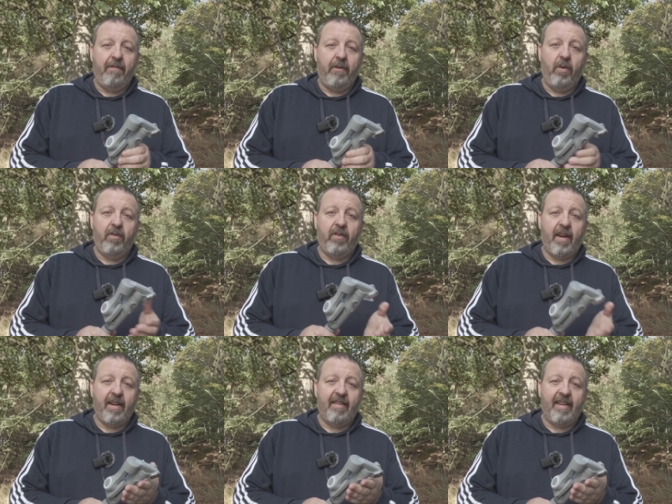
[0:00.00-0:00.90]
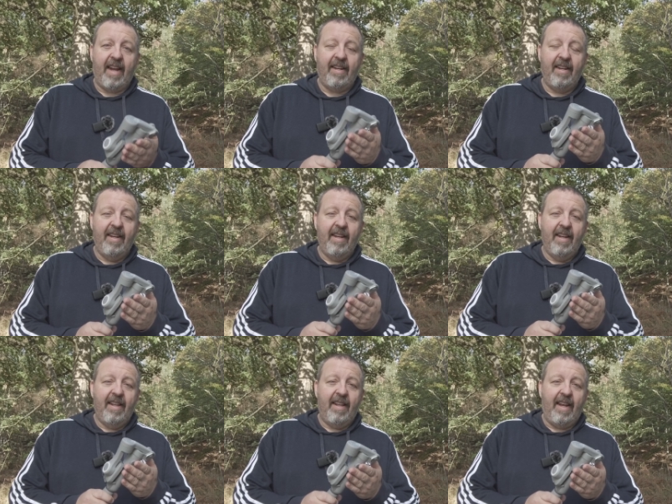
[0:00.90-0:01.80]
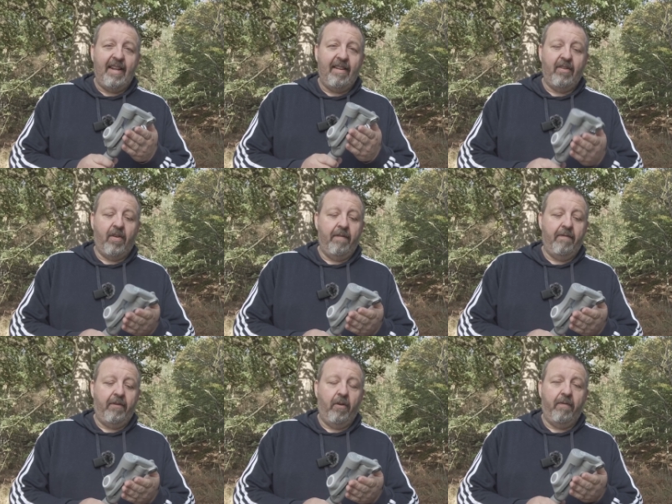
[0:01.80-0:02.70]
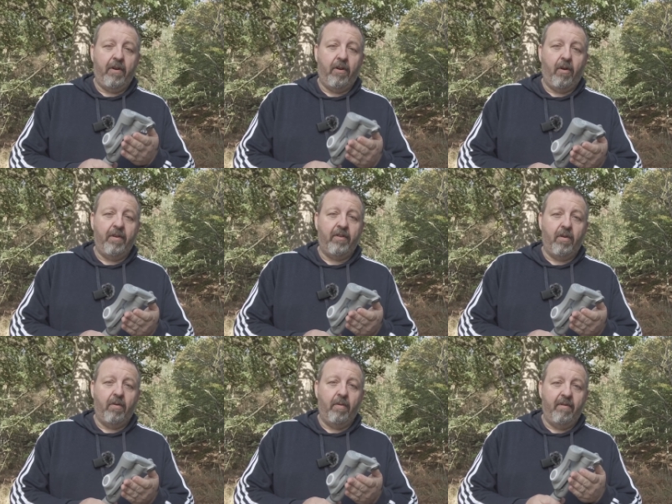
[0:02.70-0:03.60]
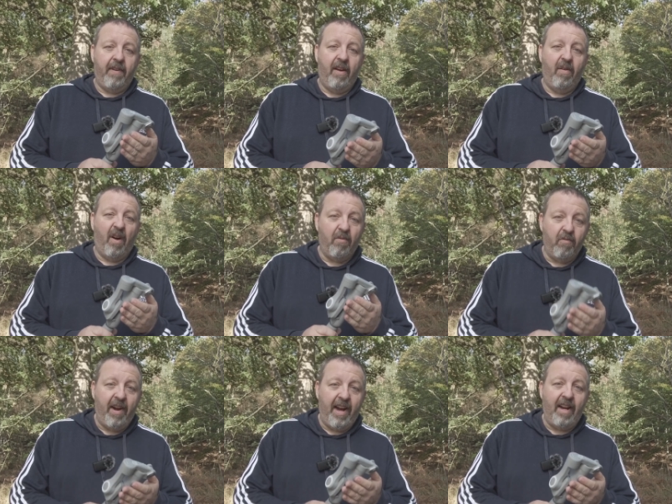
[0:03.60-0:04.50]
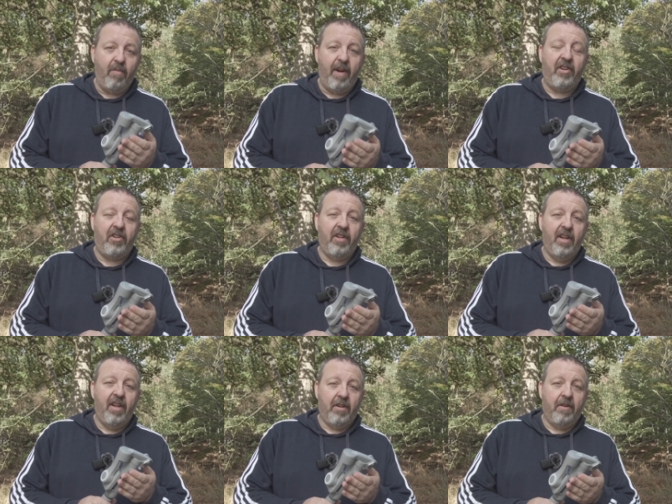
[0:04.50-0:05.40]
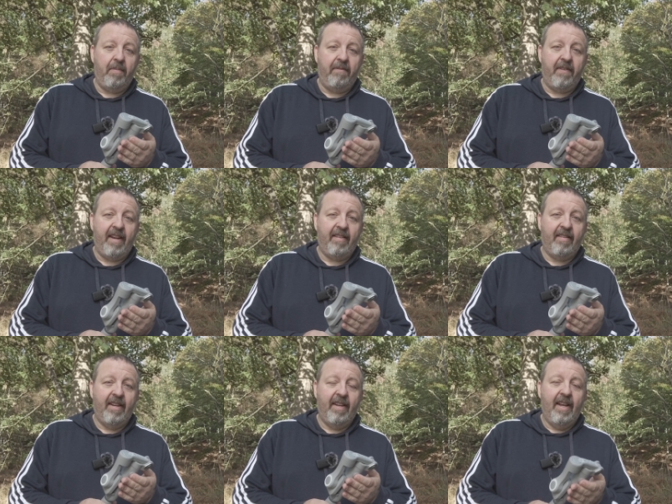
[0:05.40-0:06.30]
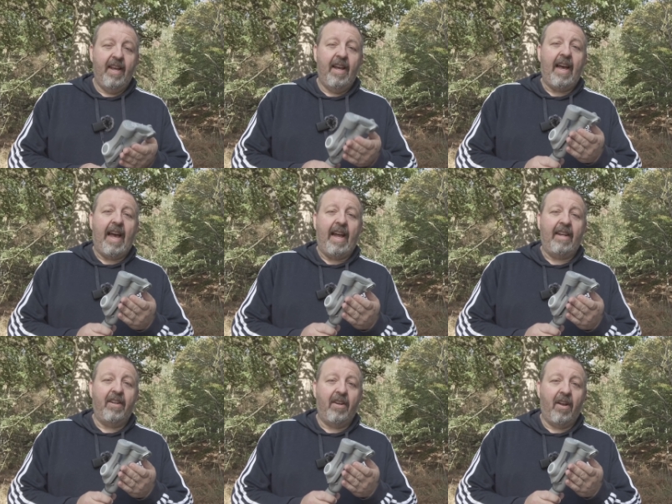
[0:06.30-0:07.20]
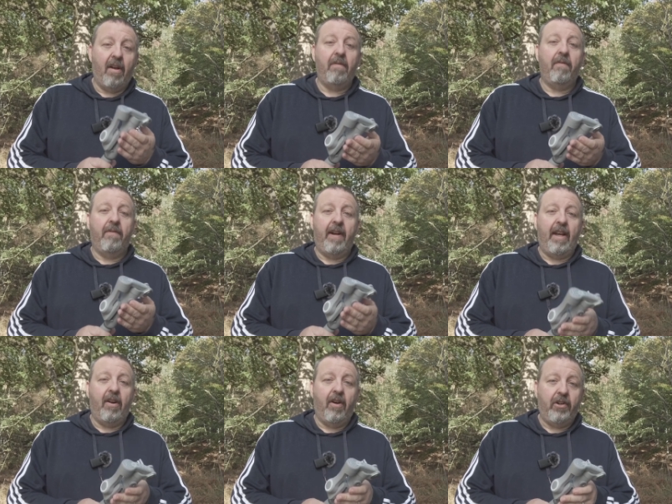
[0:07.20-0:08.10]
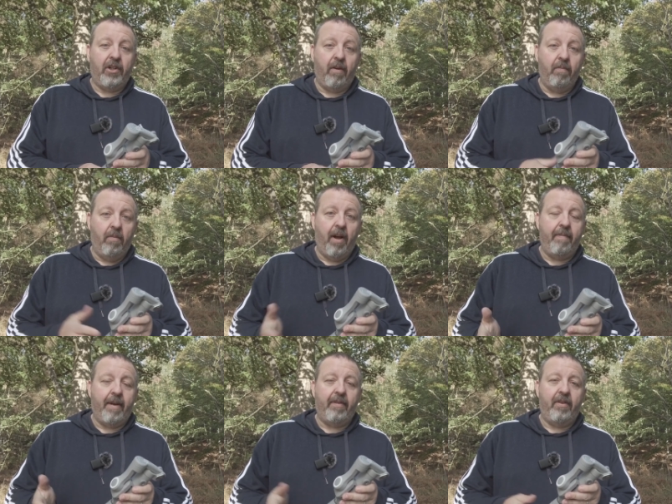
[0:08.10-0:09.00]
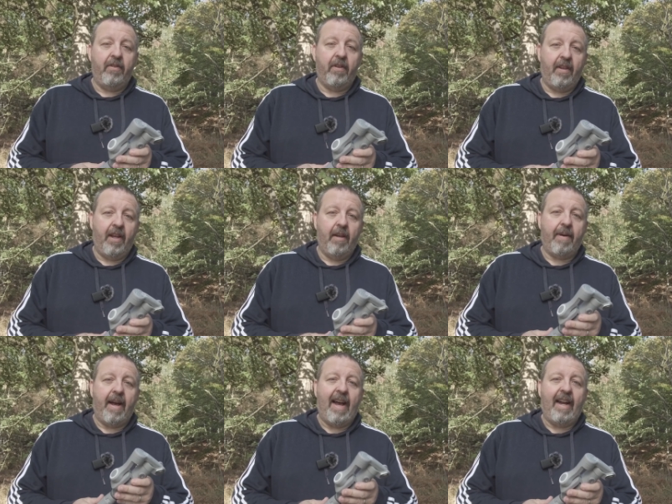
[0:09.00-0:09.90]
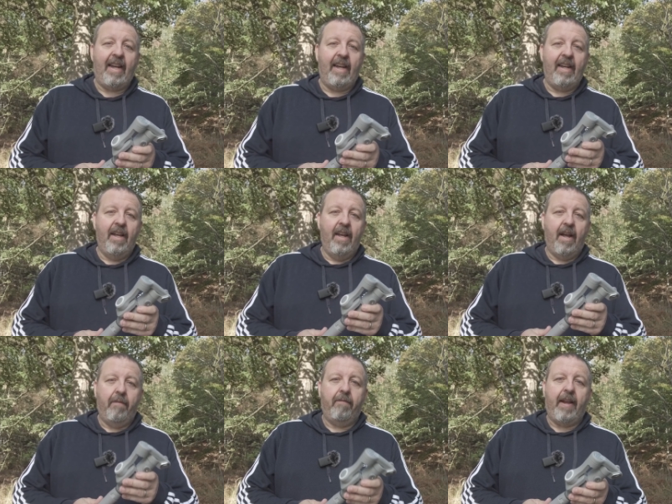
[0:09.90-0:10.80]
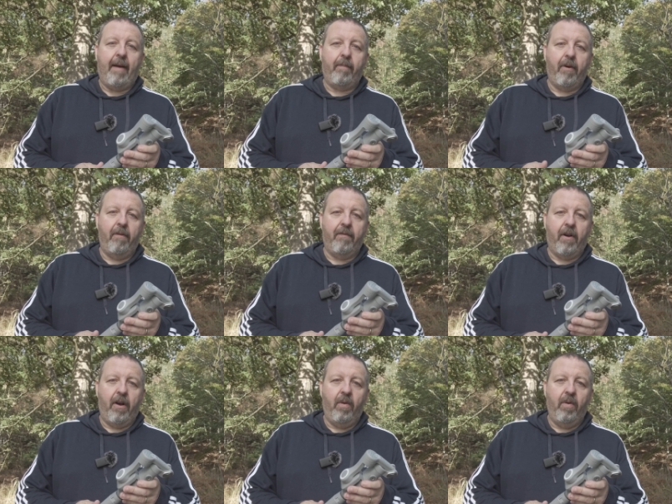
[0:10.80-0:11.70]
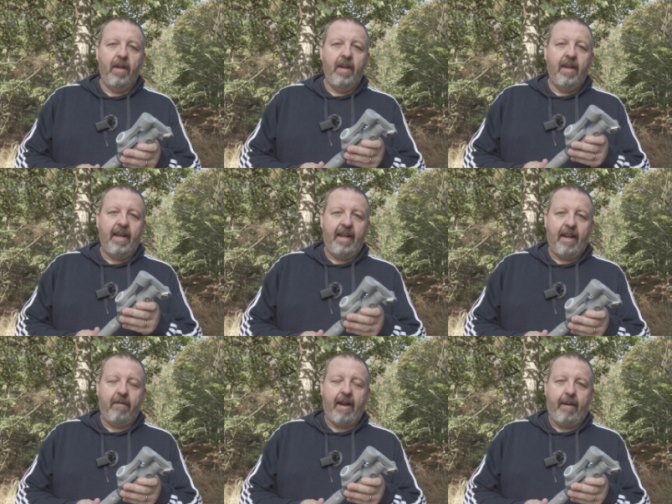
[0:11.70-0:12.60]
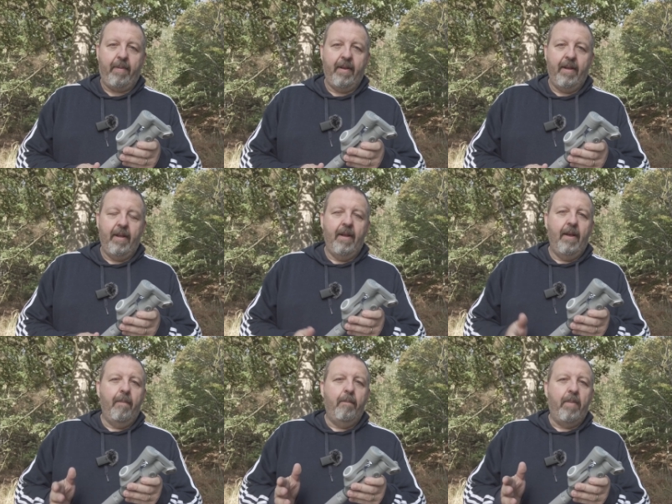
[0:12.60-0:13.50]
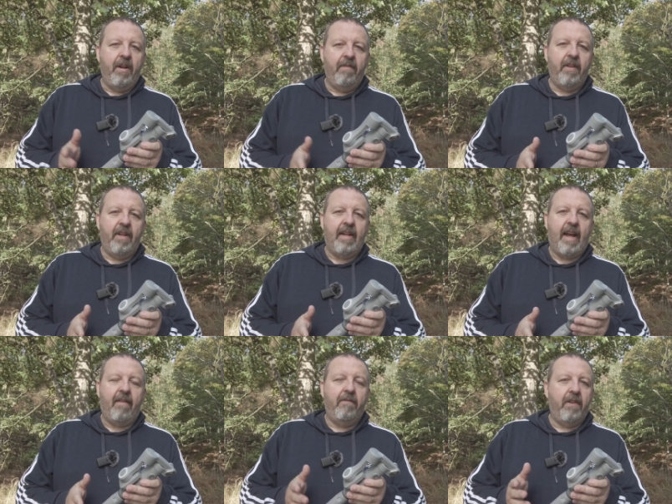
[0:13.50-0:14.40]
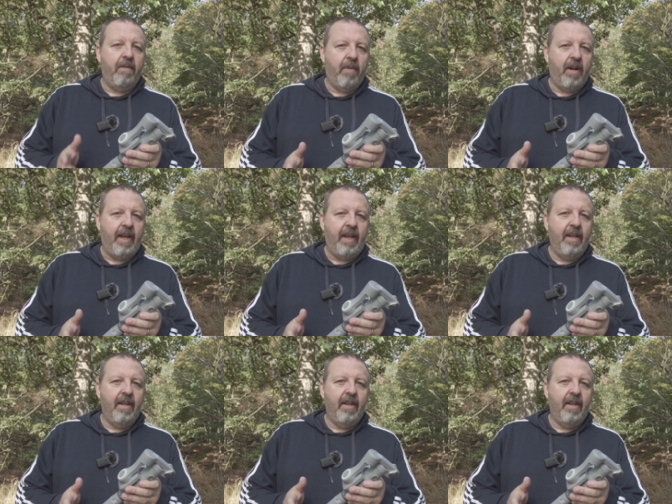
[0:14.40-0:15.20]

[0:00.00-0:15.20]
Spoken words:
of flaws, like I said. The design flaw for the horizontal reveal I really wish could be fixed, and hopefully Aochuan might be able to do something about adding a flat profile in their app. But other than that, for the money,